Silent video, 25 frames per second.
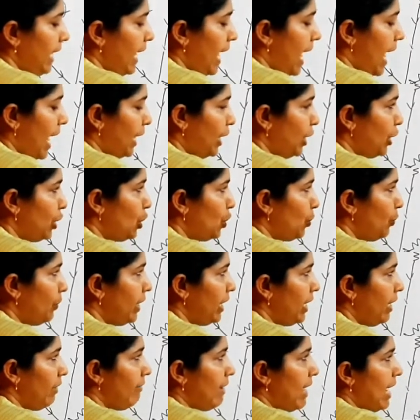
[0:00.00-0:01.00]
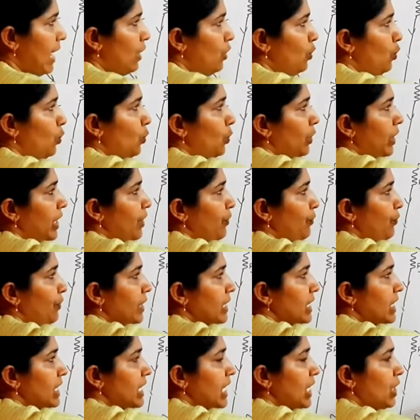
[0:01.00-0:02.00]
I2 in the value, this
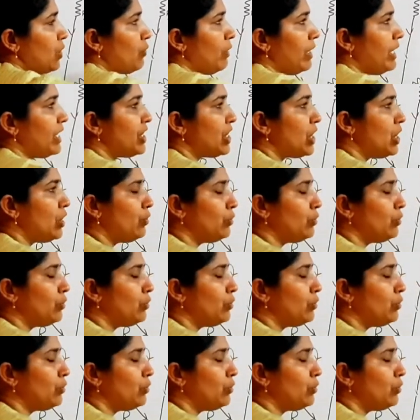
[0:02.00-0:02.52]
first equation